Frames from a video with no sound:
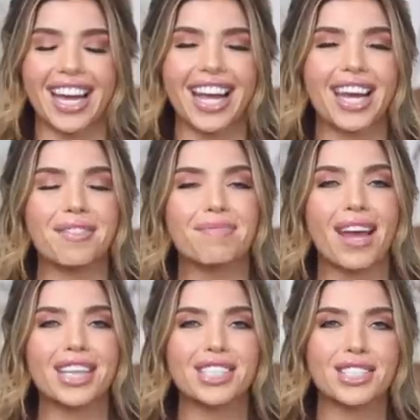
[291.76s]
And a
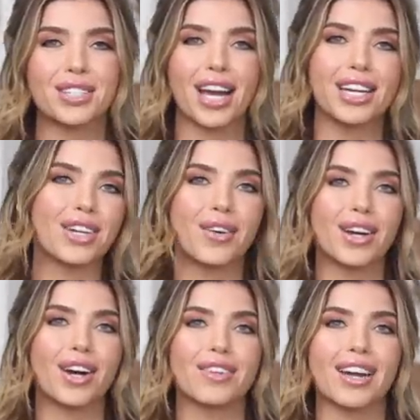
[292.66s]
major trend
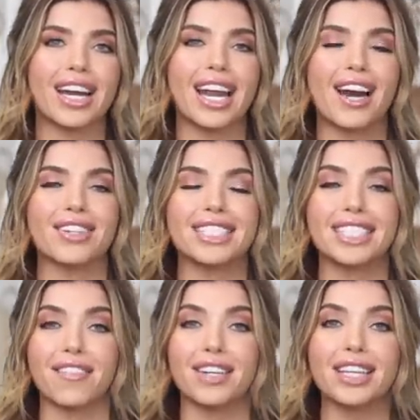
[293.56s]
going on right now is
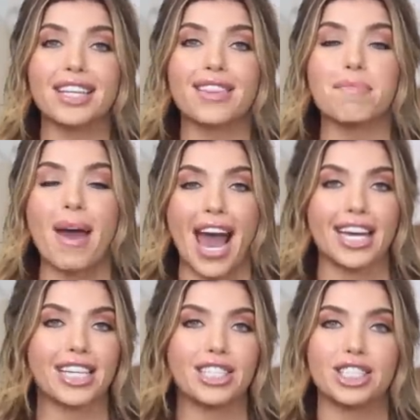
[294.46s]
definitely the
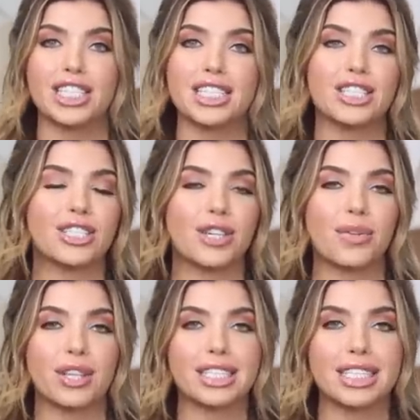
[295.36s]
baggy jeans.
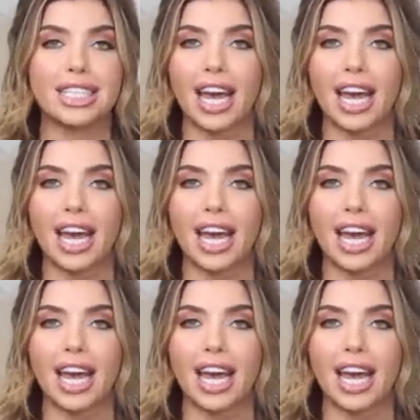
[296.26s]
So this is